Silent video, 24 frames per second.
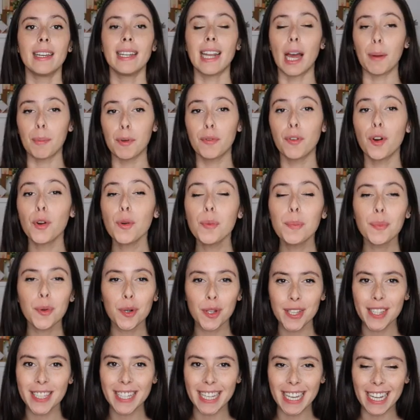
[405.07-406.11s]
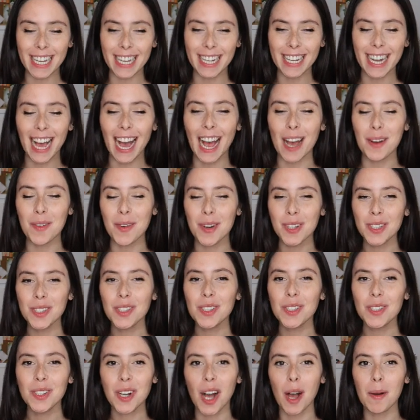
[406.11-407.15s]
Now, before we proceed, I want you
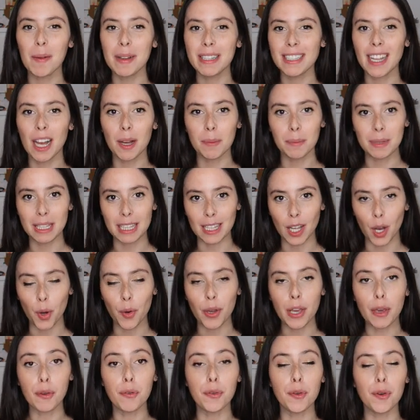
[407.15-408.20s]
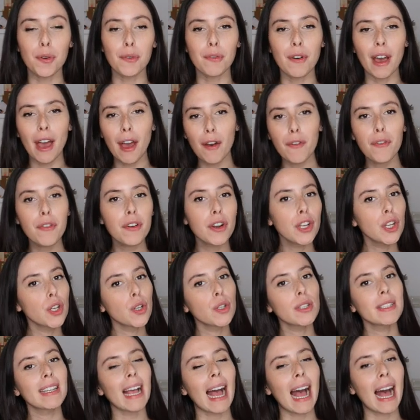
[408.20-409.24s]
to comment down below if you've ever
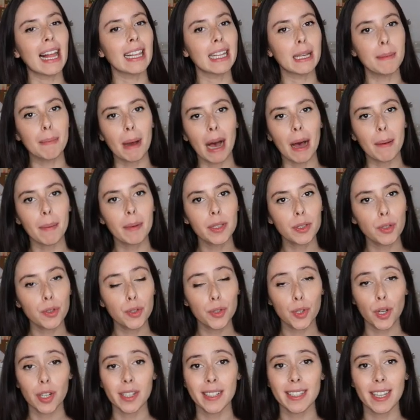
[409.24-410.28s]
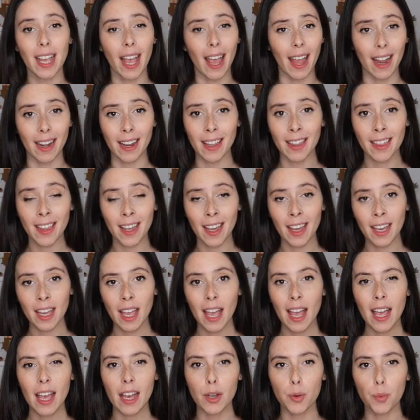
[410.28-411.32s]
used Alibaba to source anything
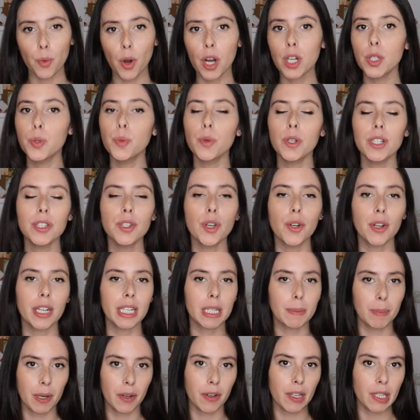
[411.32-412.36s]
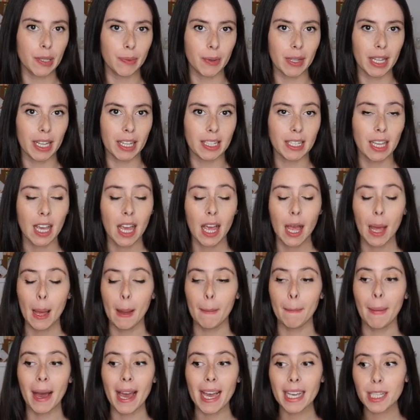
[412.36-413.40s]
and what was your experience with it.
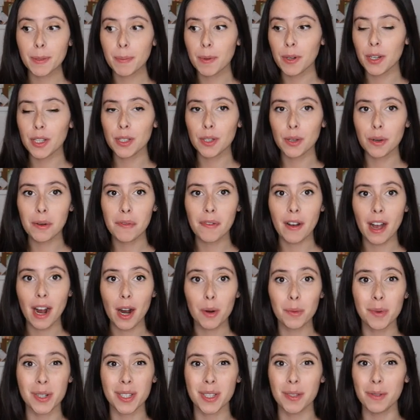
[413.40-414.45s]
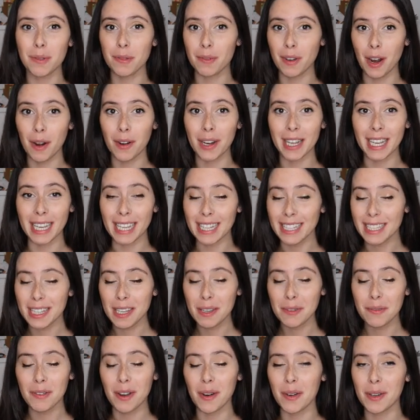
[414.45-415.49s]
My experience so far was very
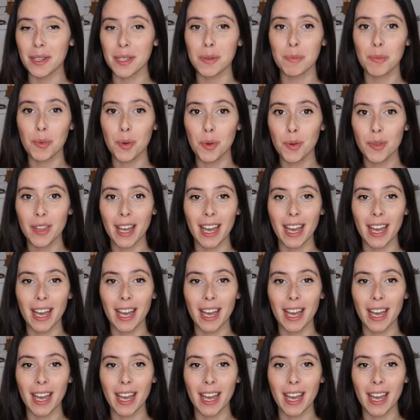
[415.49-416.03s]
easy, very smooth.